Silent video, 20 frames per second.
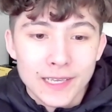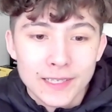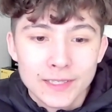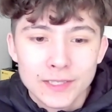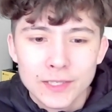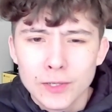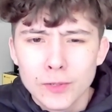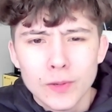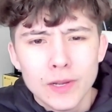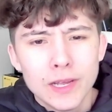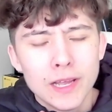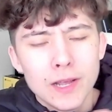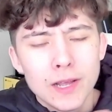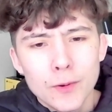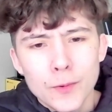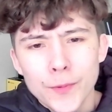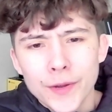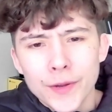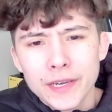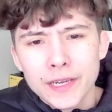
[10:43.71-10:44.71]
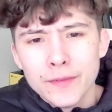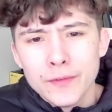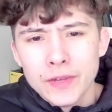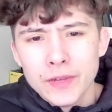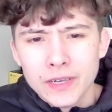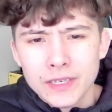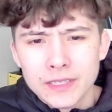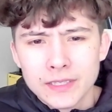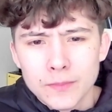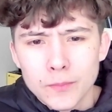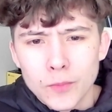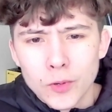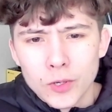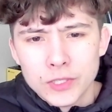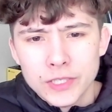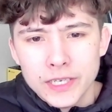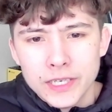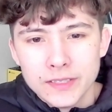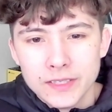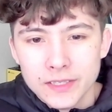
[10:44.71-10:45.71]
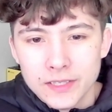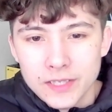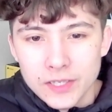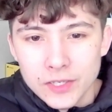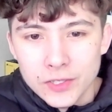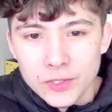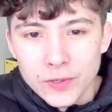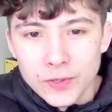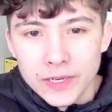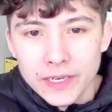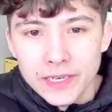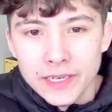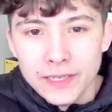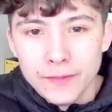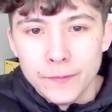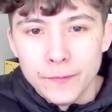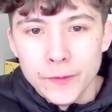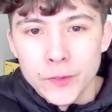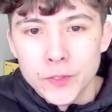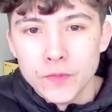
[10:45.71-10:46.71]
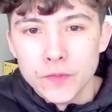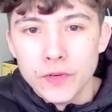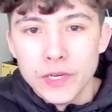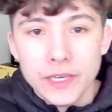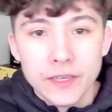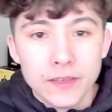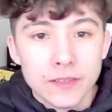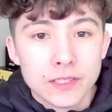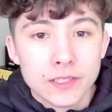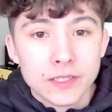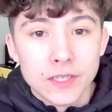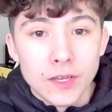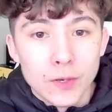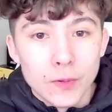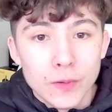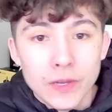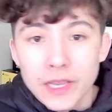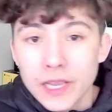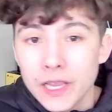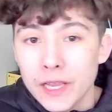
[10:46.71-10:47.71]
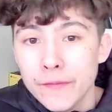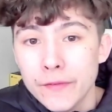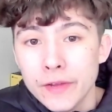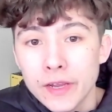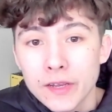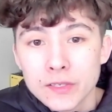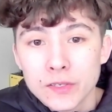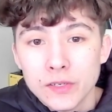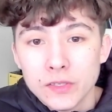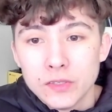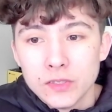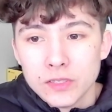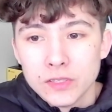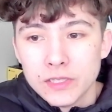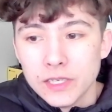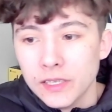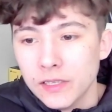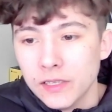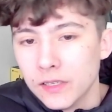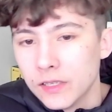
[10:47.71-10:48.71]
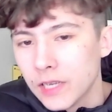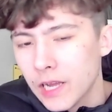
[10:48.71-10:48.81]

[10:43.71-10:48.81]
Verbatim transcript: So we want to give you guys more chances to join in future videos, so if you guys are interested,